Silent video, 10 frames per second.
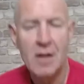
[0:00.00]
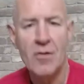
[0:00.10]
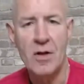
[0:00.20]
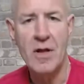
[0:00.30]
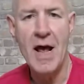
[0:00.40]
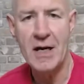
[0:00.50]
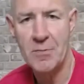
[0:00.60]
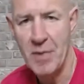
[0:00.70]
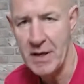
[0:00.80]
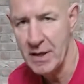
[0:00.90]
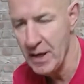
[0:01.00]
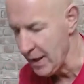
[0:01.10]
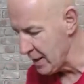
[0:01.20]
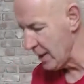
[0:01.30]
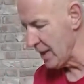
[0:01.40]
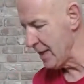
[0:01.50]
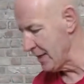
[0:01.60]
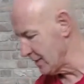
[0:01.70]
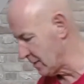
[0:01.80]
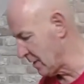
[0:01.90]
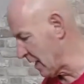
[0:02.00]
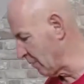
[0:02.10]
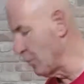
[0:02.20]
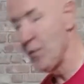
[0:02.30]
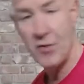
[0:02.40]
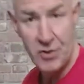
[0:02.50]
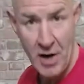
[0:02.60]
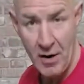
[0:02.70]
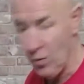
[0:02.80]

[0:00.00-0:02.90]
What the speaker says: The next big key is, I'll move the chair